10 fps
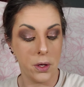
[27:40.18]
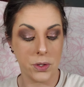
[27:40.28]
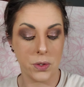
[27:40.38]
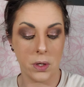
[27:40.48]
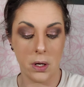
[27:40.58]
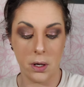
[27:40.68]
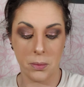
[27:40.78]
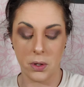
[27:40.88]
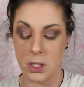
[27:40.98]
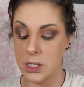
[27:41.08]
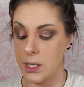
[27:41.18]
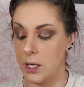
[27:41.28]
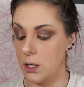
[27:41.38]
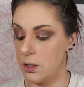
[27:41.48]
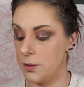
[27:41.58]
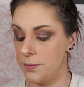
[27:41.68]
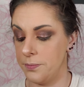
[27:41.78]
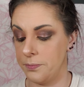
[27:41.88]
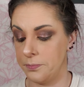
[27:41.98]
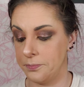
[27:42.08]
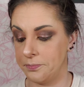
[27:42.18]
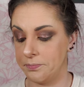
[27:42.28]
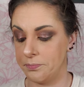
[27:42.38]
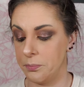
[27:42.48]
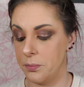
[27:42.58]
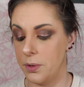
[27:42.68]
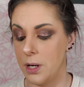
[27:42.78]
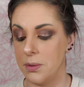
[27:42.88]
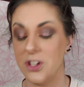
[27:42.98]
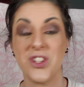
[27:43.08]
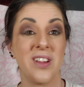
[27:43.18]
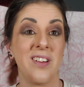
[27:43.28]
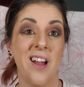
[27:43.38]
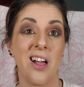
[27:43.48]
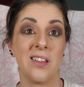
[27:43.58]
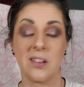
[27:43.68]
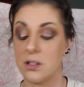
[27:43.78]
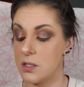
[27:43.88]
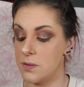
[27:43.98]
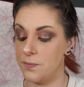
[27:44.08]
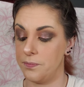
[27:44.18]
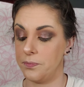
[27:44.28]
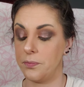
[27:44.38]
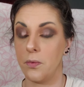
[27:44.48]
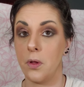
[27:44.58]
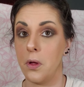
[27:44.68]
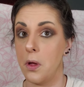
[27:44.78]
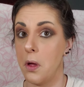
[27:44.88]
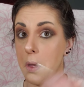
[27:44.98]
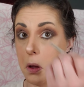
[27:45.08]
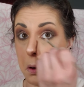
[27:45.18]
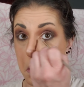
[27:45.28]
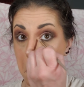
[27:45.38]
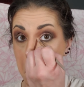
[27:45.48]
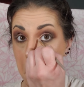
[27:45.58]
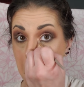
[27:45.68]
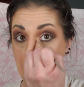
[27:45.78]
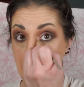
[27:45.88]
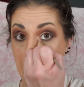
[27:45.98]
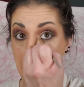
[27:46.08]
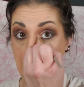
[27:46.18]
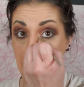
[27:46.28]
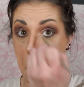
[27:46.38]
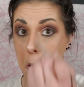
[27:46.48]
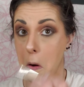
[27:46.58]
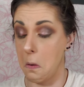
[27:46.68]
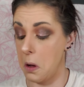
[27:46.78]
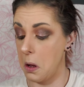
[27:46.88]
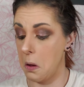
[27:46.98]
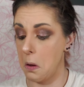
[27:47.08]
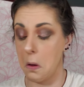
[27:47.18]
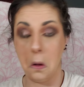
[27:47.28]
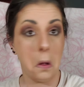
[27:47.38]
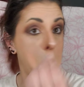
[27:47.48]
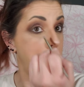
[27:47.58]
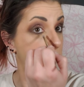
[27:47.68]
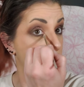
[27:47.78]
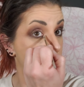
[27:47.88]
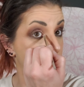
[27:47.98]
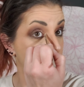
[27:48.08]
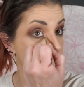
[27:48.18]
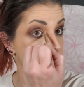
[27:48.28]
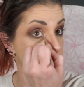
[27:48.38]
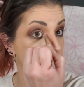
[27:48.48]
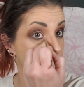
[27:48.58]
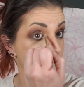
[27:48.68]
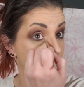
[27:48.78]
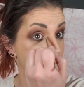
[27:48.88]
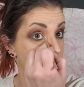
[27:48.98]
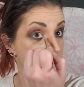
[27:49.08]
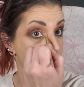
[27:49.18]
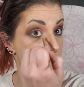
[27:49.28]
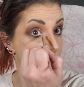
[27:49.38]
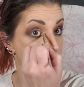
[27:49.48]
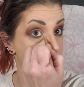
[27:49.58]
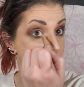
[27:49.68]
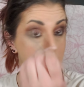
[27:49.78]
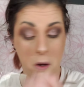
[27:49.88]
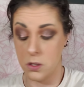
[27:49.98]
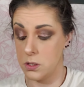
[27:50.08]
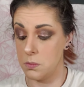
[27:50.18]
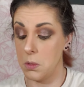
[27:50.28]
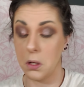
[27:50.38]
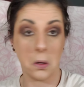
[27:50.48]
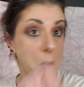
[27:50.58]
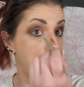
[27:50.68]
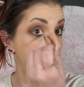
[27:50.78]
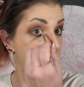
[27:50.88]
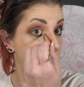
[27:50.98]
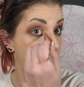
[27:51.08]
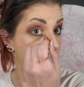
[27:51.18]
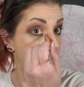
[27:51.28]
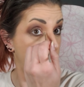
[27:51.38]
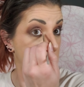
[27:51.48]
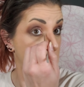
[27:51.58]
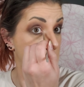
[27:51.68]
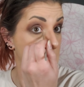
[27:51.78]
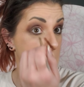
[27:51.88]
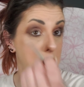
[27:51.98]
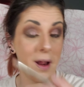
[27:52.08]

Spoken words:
So now I'm going to take probably Jen and Alex and go in the corner here. Oh yeah, that's Jen. Just make a total disastrous mess.